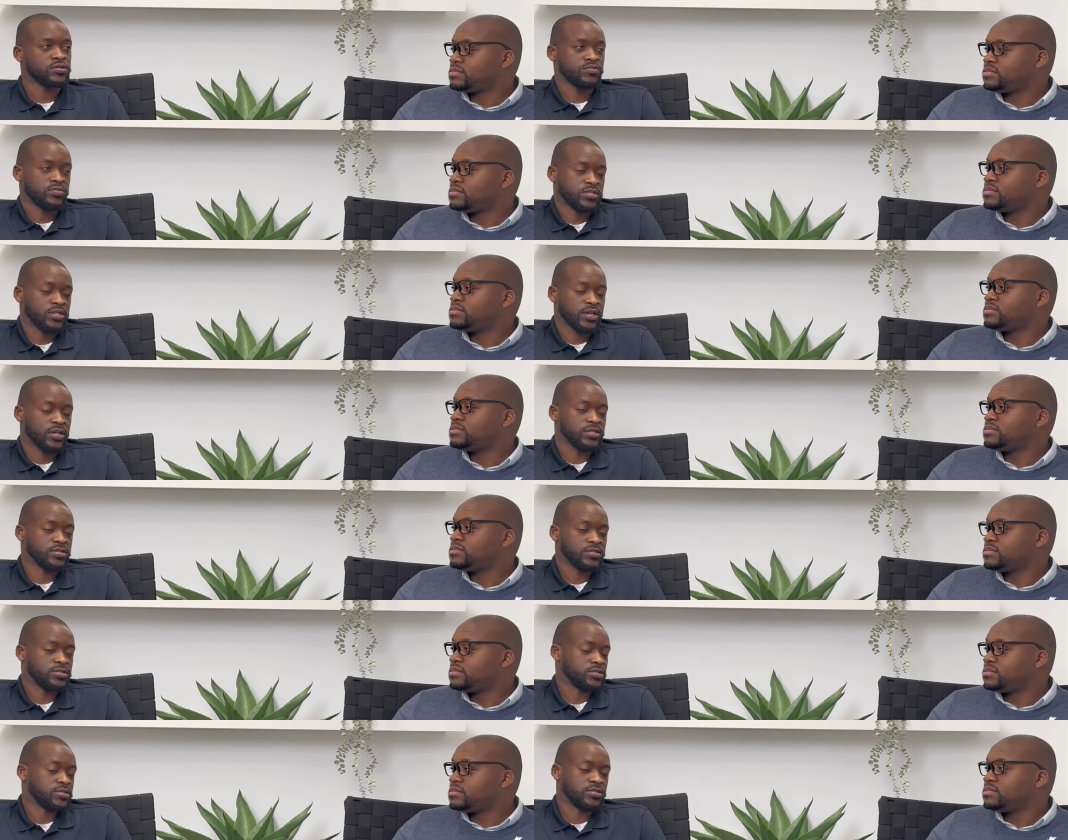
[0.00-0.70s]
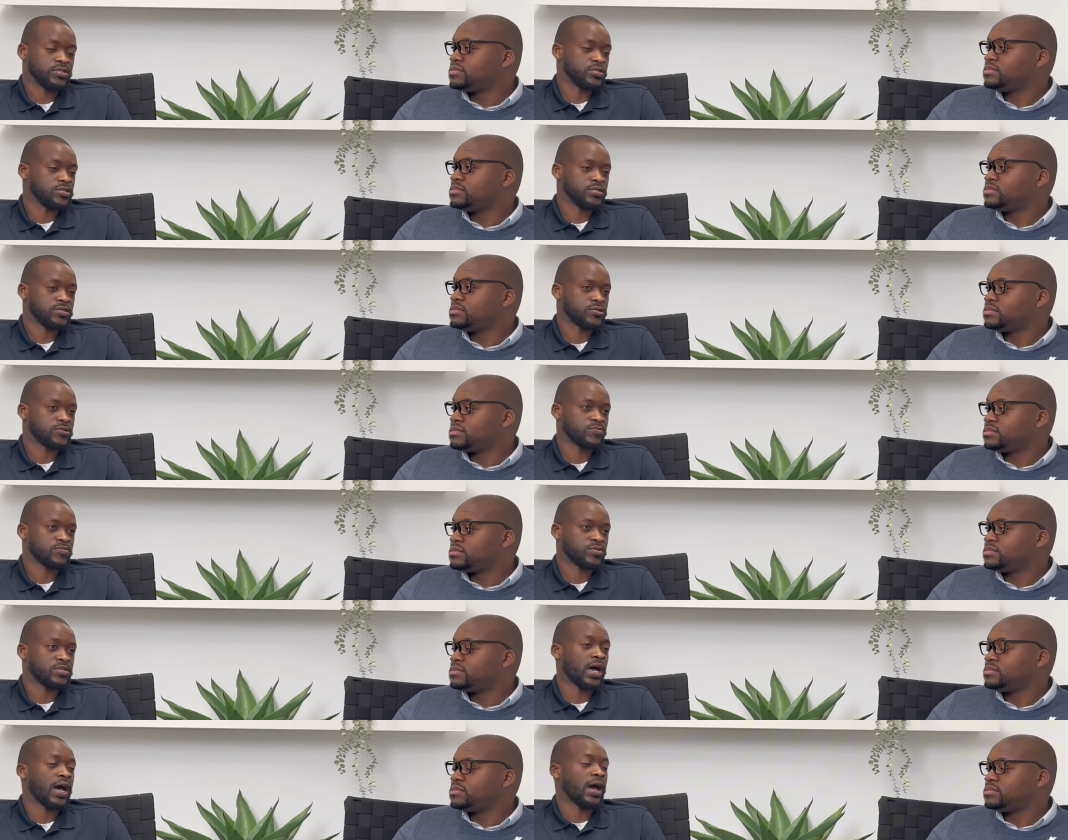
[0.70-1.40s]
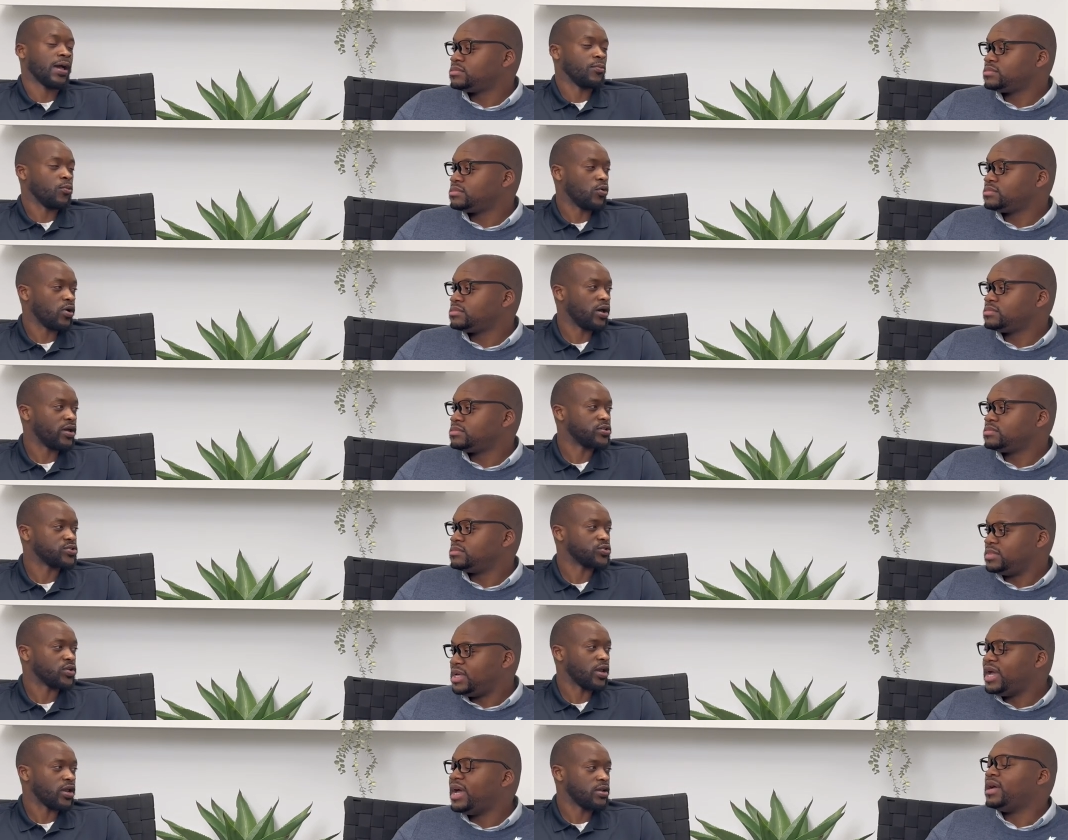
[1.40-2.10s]
Speaker 1: because it's just time
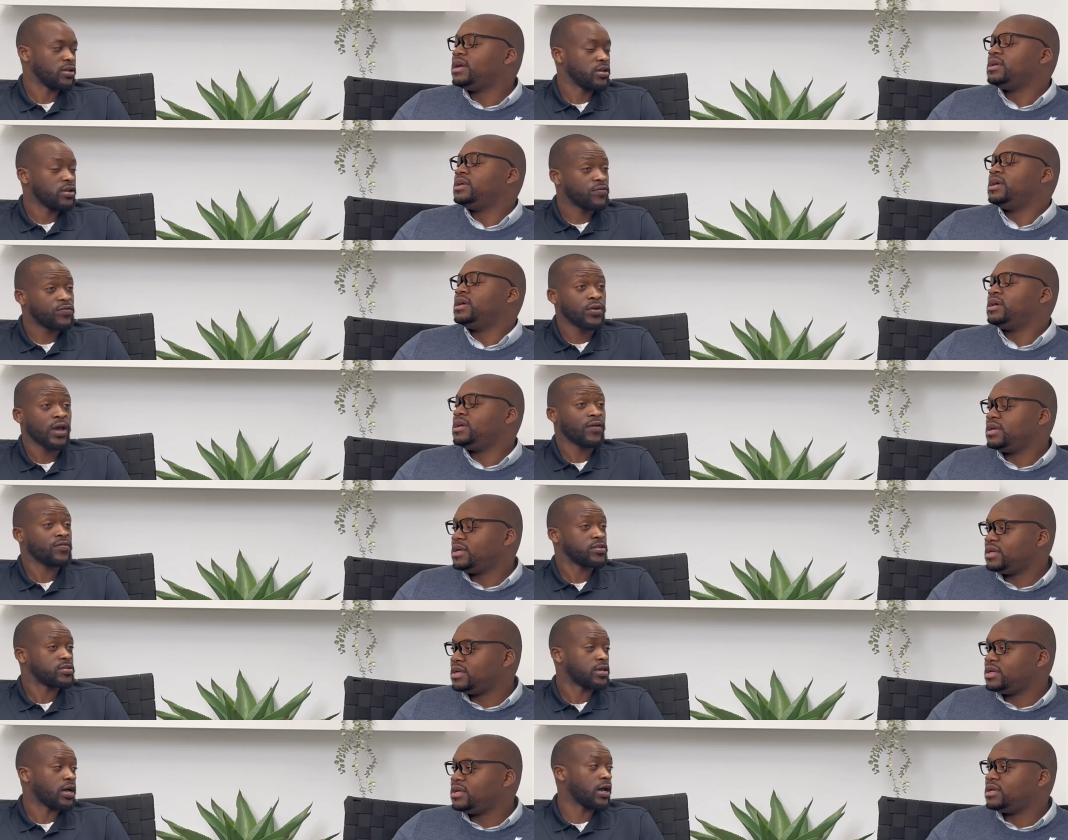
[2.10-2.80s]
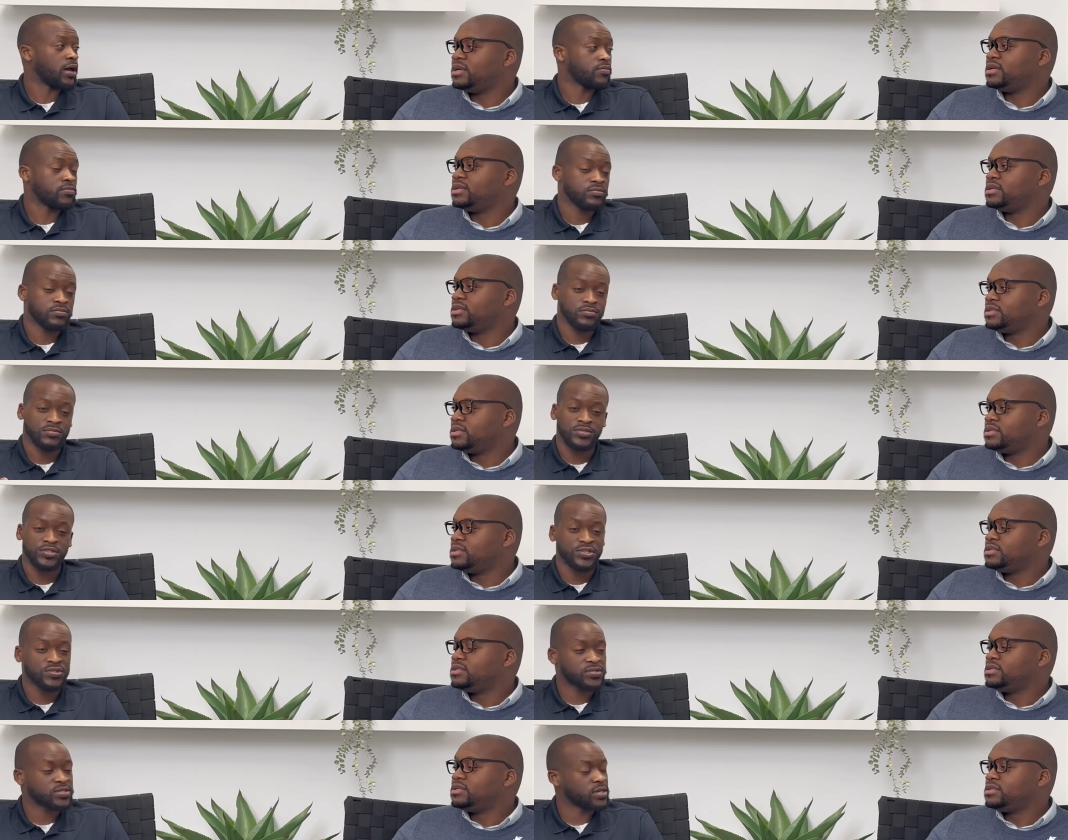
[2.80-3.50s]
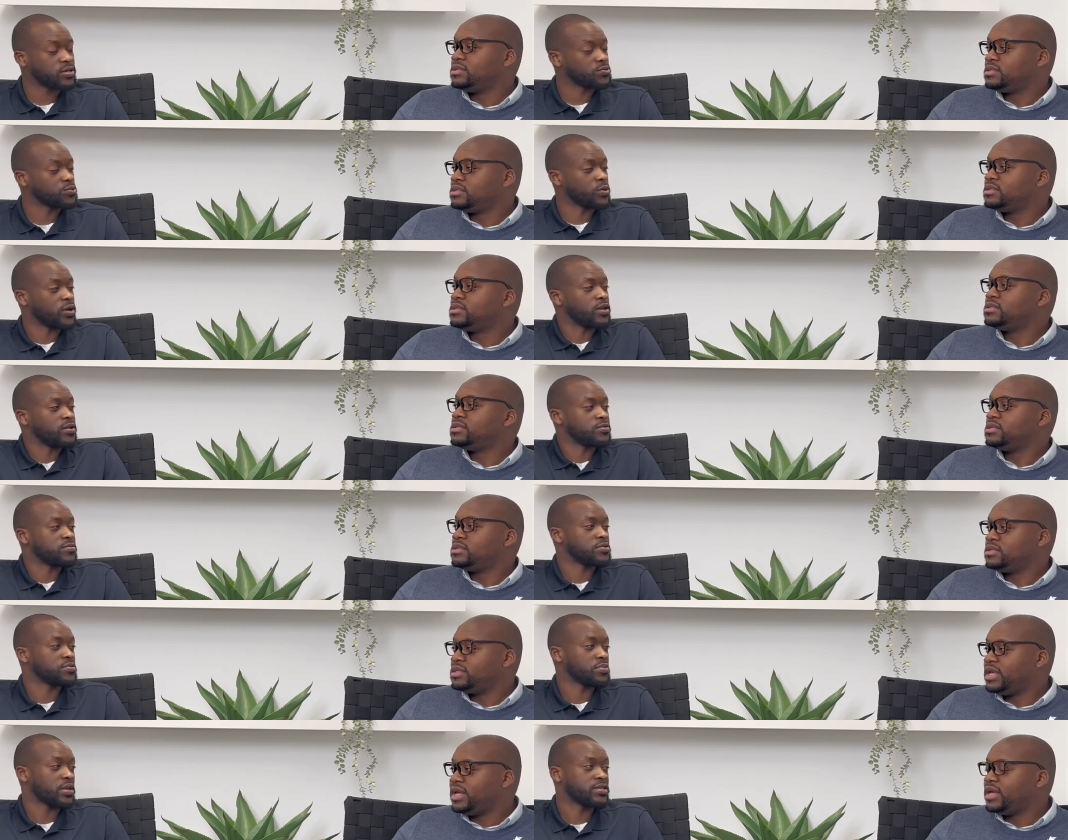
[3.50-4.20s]
wise. Right? Yeah, yeah, if you have the time, you can sit and
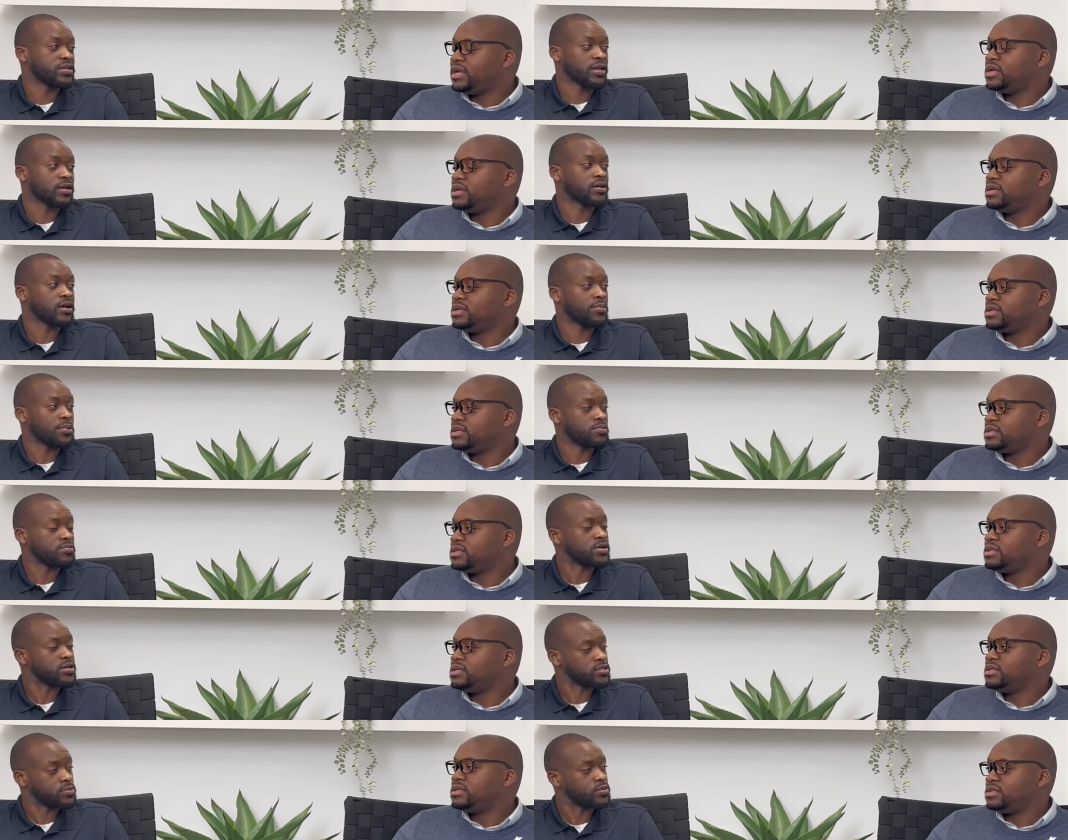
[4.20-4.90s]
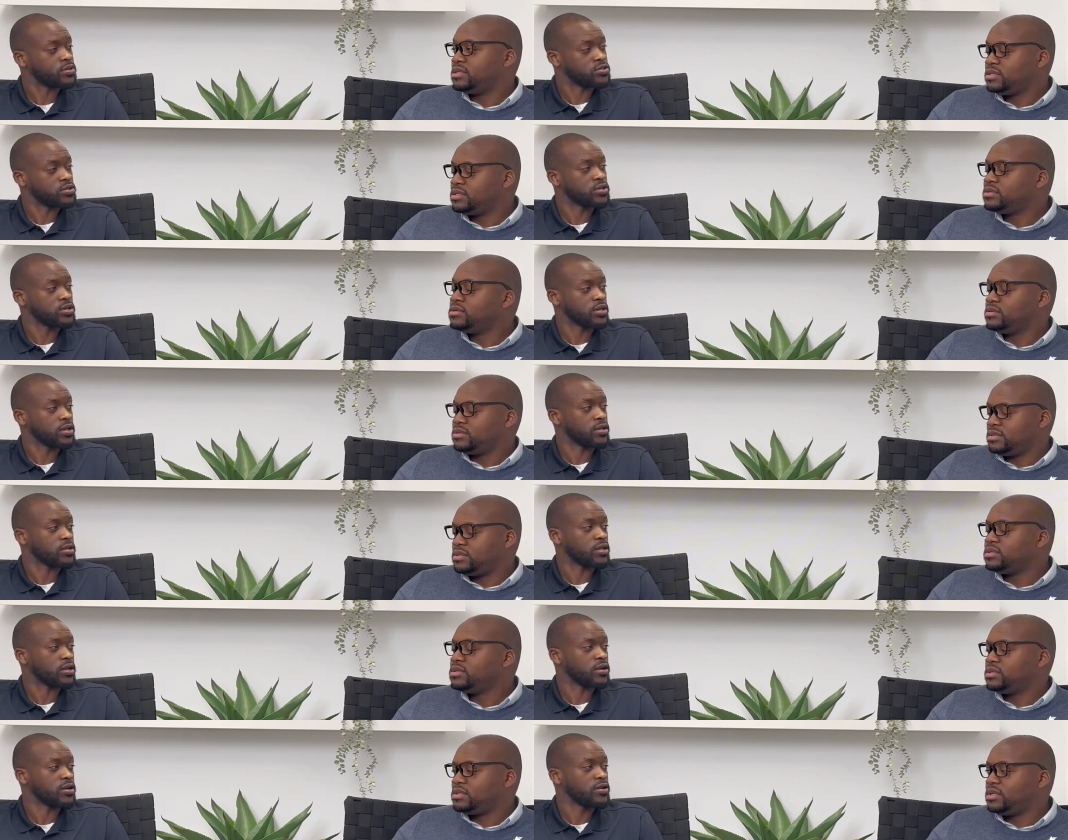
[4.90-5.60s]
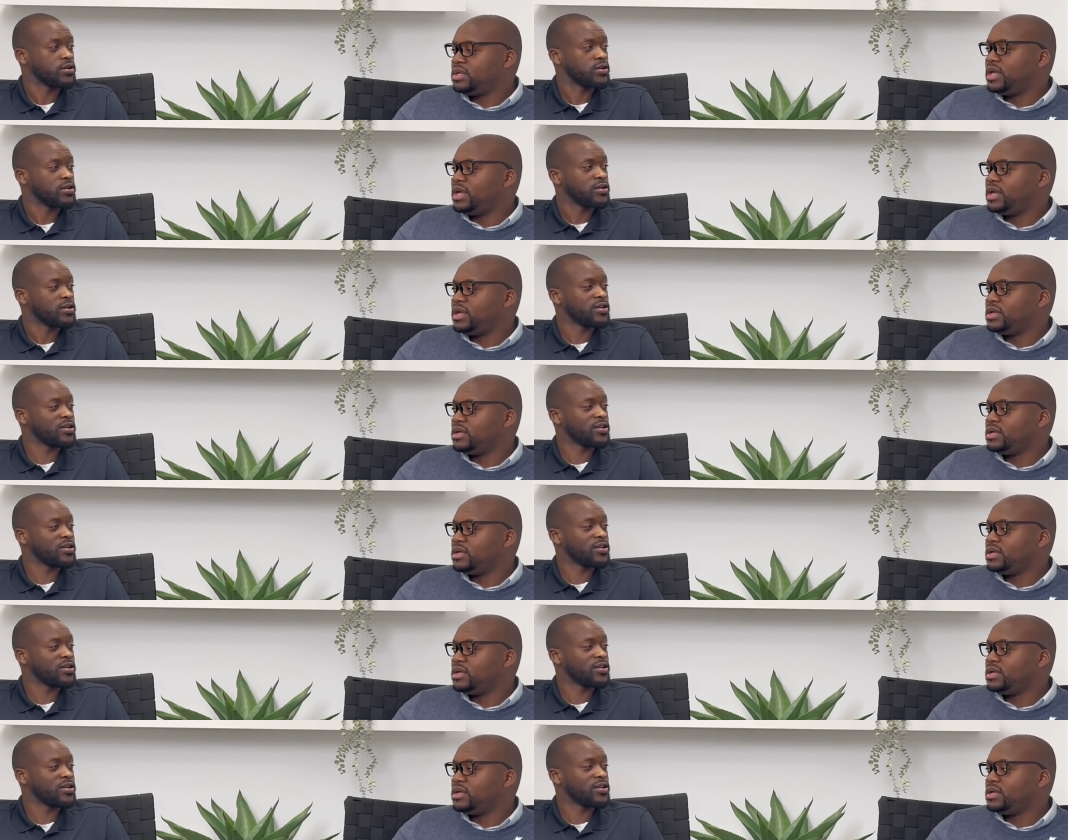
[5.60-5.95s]
wait. It may take a couple months, but you can get there. Yeah,